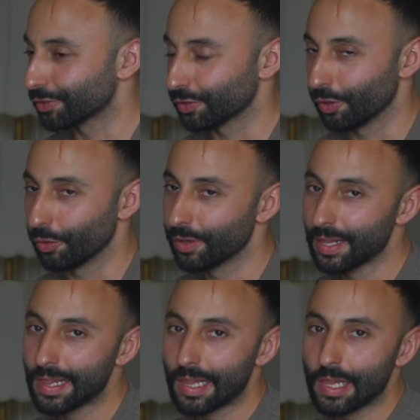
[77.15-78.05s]
So
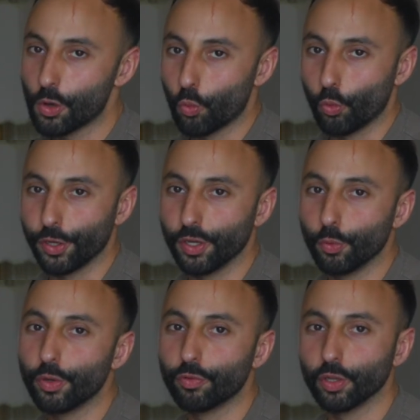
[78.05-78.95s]
we
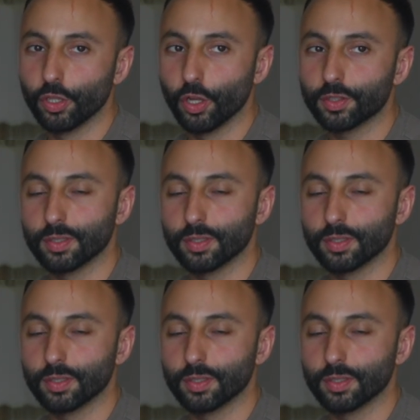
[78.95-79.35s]
really look